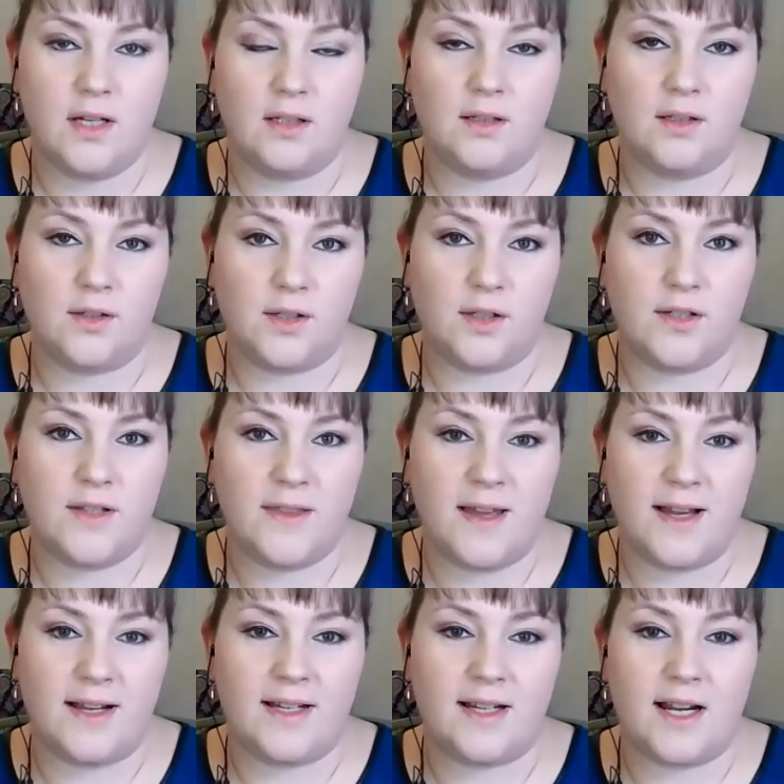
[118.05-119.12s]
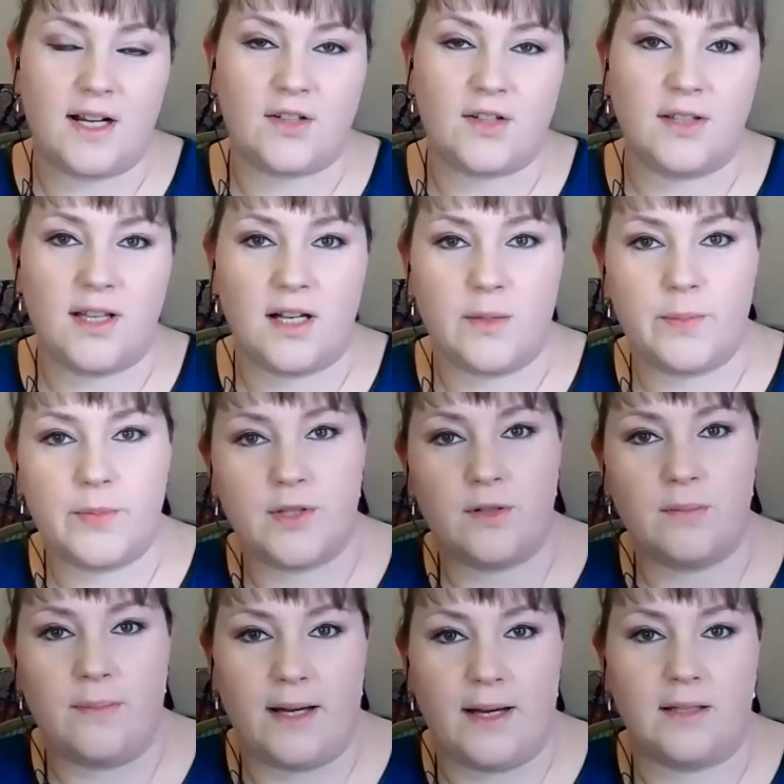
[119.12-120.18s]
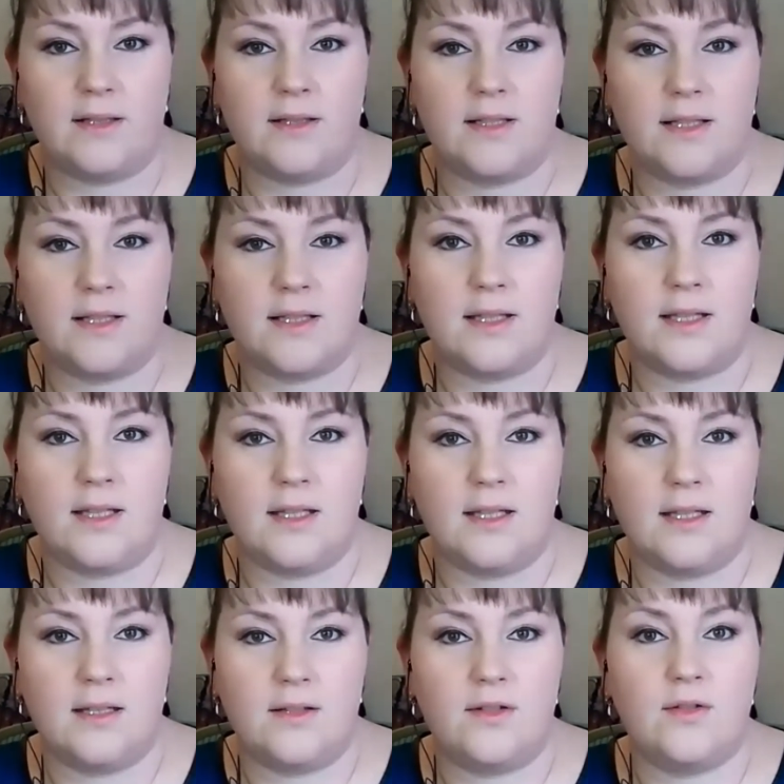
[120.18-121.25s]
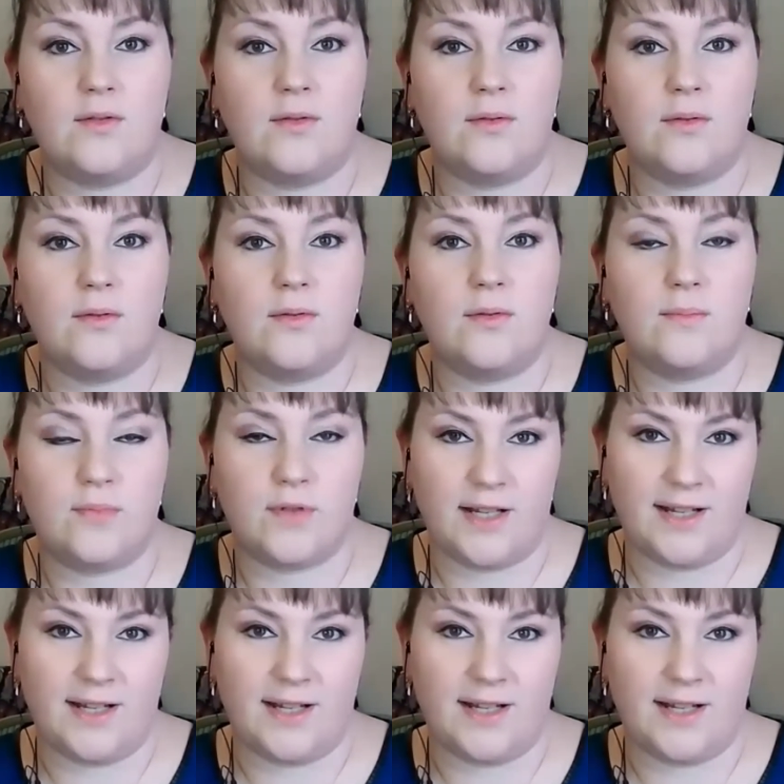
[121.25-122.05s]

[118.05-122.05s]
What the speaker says: learned that it actually helps to balance the 2 brain